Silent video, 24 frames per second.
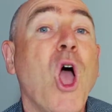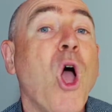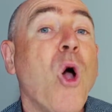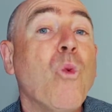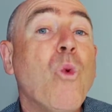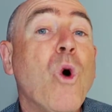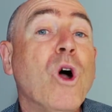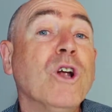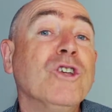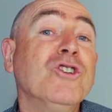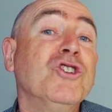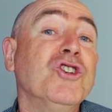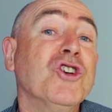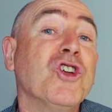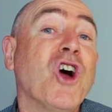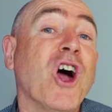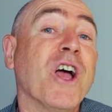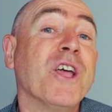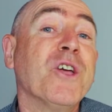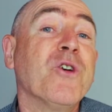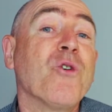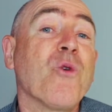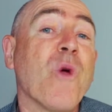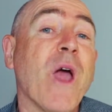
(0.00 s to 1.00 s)
what should I
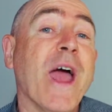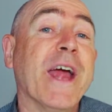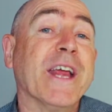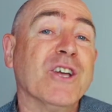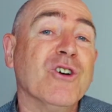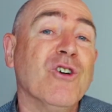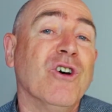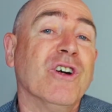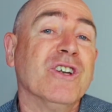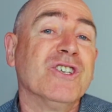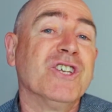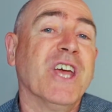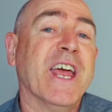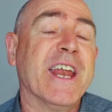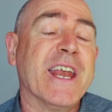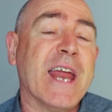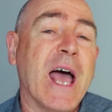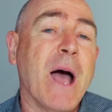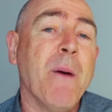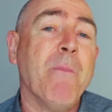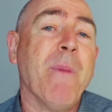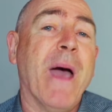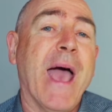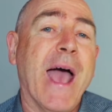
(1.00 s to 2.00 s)
create content
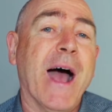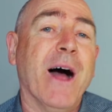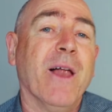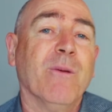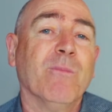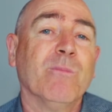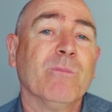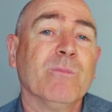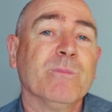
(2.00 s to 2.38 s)
about?